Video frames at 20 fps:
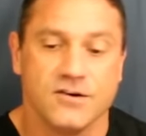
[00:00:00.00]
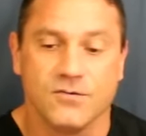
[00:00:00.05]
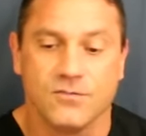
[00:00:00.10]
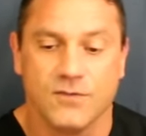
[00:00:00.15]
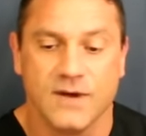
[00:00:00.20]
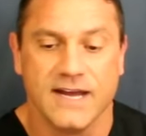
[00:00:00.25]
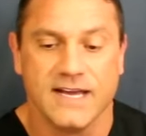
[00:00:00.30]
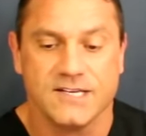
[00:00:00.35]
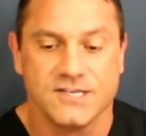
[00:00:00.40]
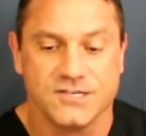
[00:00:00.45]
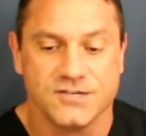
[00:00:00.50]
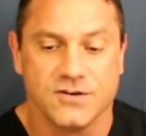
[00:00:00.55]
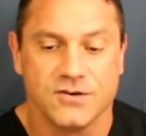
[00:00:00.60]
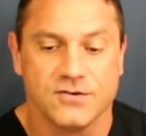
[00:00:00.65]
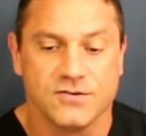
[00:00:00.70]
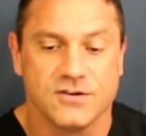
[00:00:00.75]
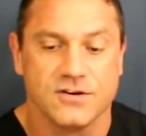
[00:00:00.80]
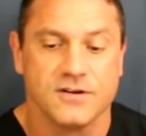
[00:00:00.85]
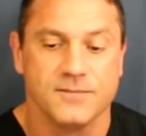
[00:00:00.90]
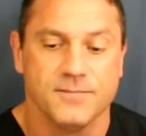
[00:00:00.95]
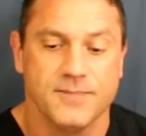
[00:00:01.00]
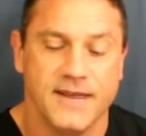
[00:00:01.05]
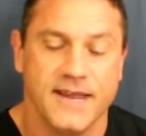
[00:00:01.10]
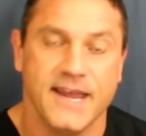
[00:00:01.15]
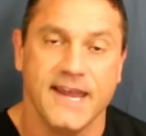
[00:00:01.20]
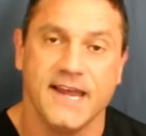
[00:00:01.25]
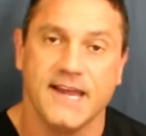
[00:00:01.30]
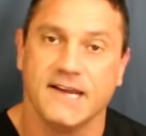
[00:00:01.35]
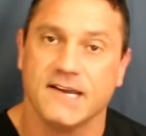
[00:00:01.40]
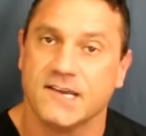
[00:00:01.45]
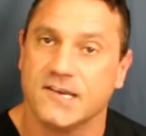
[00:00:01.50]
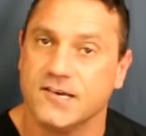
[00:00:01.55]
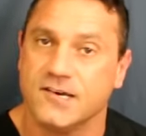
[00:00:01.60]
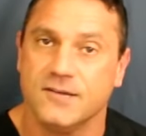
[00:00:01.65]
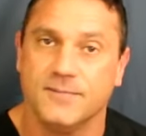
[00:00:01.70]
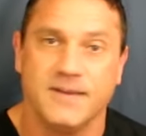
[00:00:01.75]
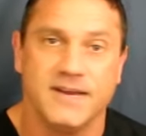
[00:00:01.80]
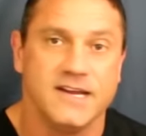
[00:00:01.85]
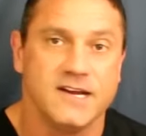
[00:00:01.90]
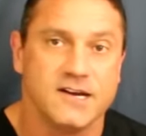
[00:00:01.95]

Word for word: your right shoulder pain could